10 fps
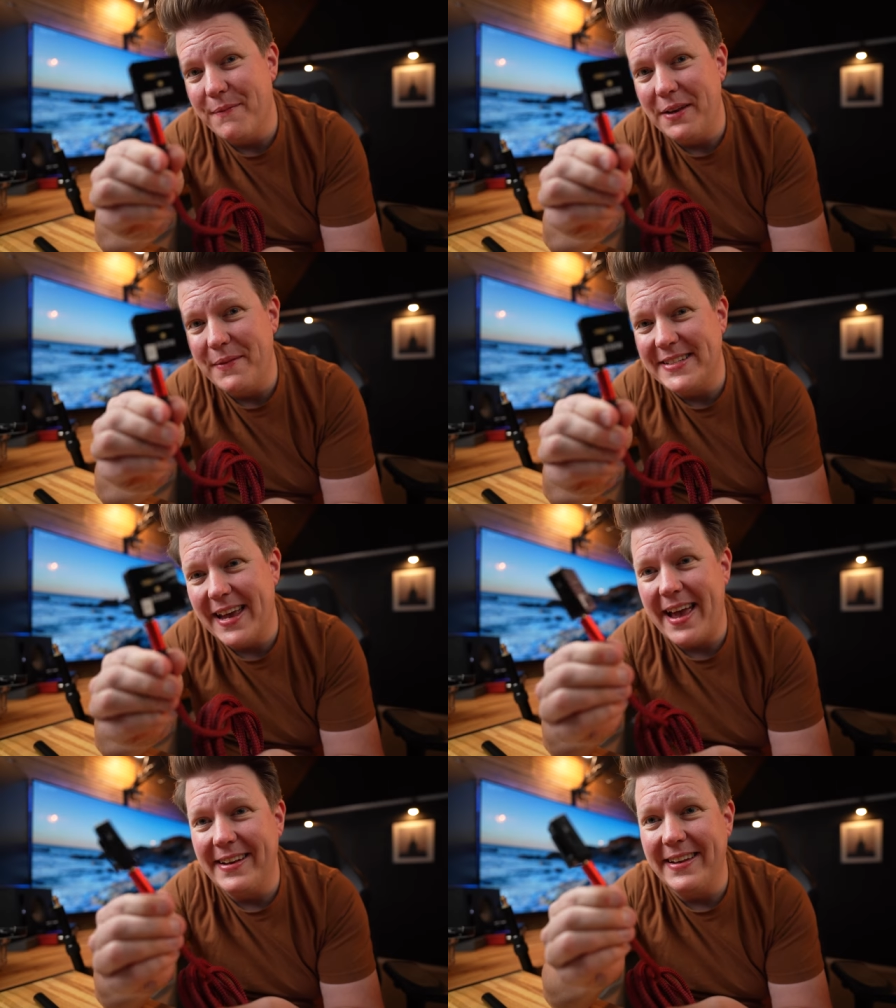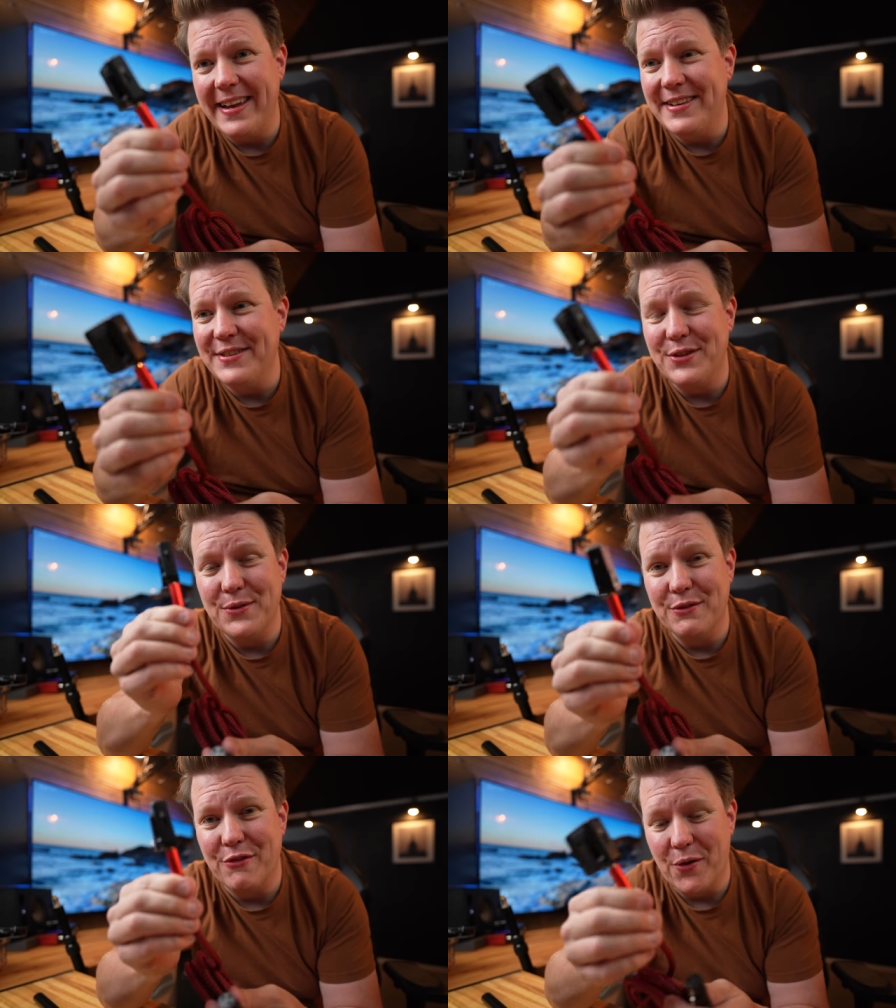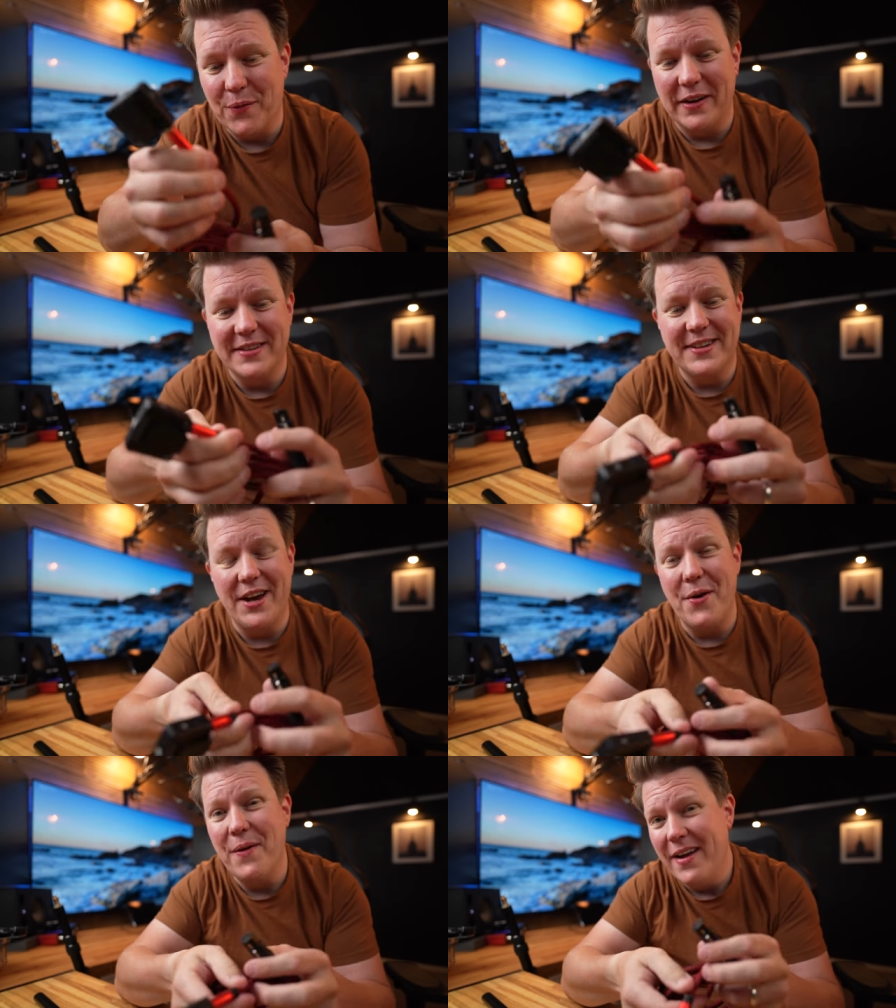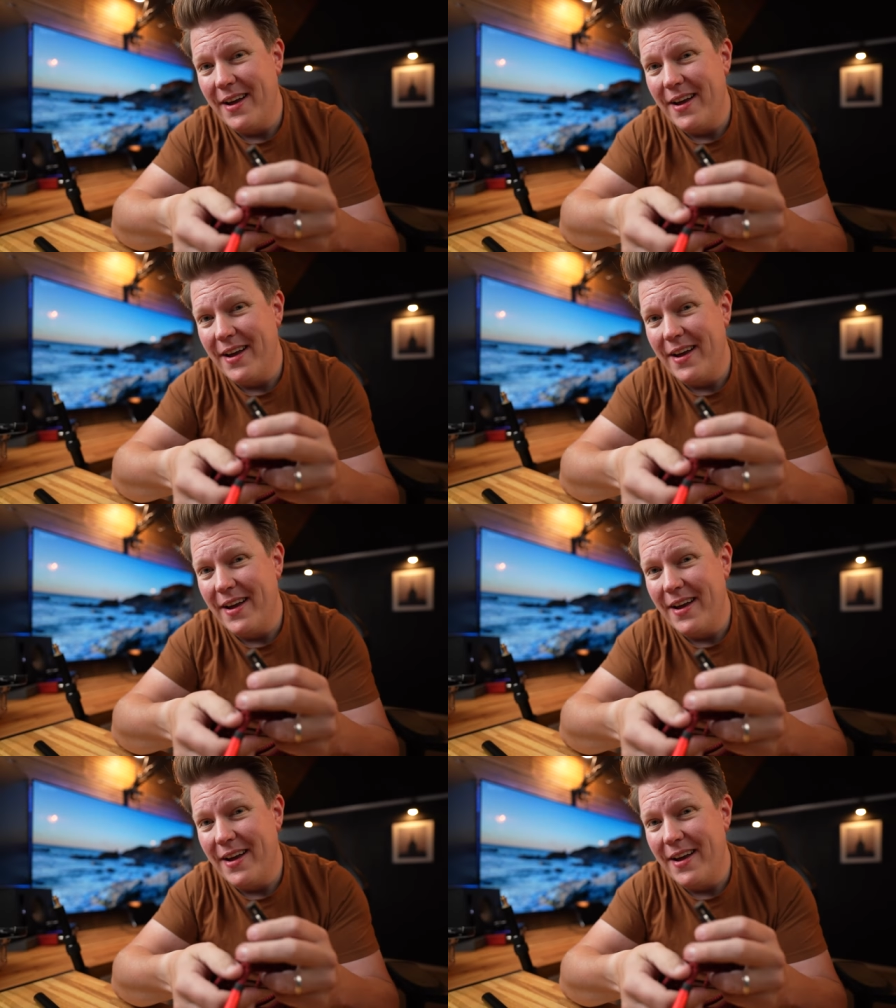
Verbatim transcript: millimeter end into the Rode Wireless Go.